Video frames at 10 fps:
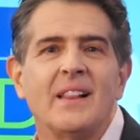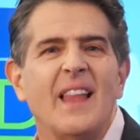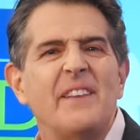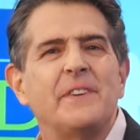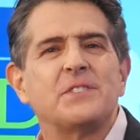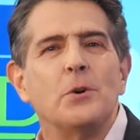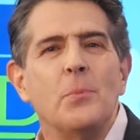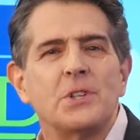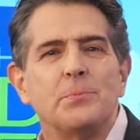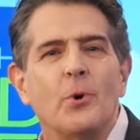Life is so
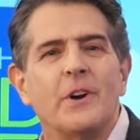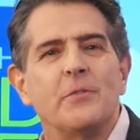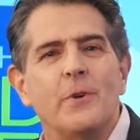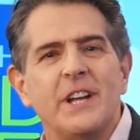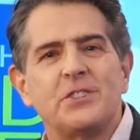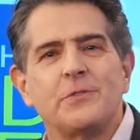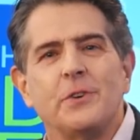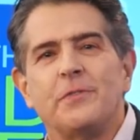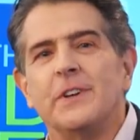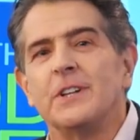much more enriched,
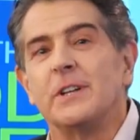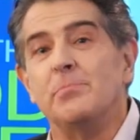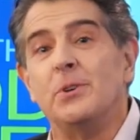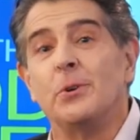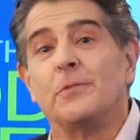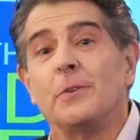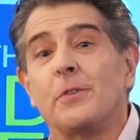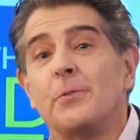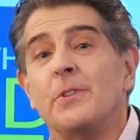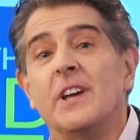fulfilled, and beautiful
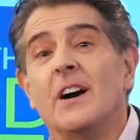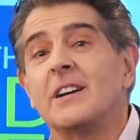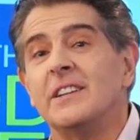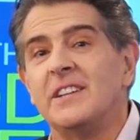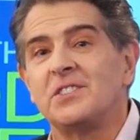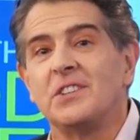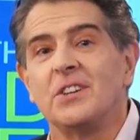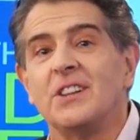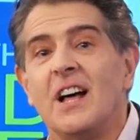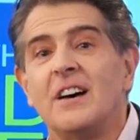through the
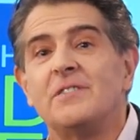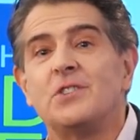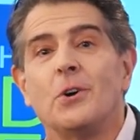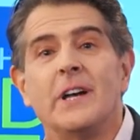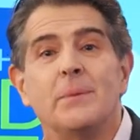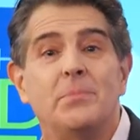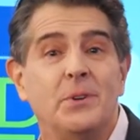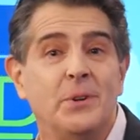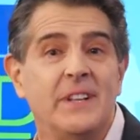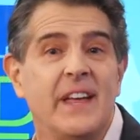unconditional love, joy, and
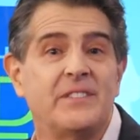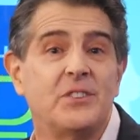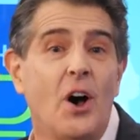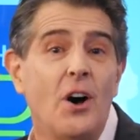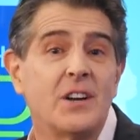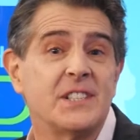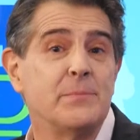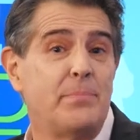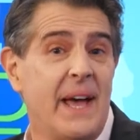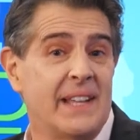beauty that dogs
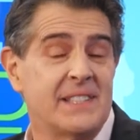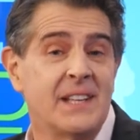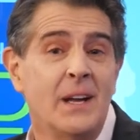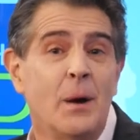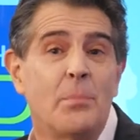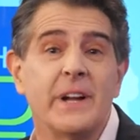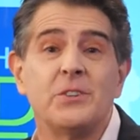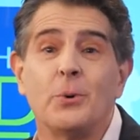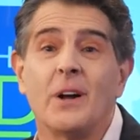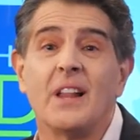and pets bring
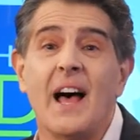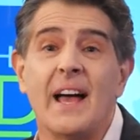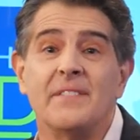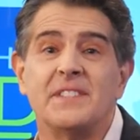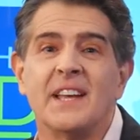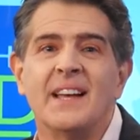to our lives.